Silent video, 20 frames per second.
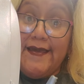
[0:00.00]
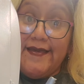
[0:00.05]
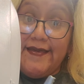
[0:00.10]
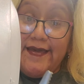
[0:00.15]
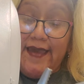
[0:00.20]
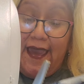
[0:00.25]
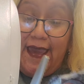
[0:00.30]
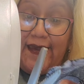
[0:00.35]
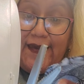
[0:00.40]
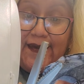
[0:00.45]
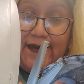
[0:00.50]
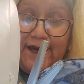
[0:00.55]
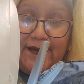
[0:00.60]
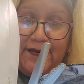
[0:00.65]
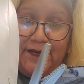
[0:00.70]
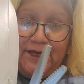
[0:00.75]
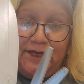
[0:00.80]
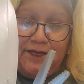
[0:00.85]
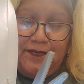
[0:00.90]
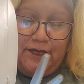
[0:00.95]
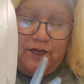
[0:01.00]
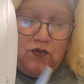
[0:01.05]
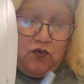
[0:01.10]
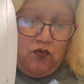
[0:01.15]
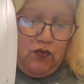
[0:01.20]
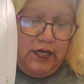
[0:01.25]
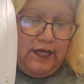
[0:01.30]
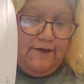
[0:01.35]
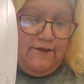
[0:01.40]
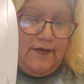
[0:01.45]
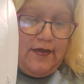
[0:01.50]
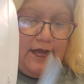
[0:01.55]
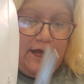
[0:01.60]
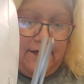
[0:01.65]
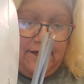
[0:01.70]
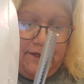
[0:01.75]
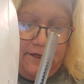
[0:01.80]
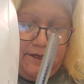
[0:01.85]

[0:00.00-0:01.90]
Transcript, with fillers: Yay. Wee wee.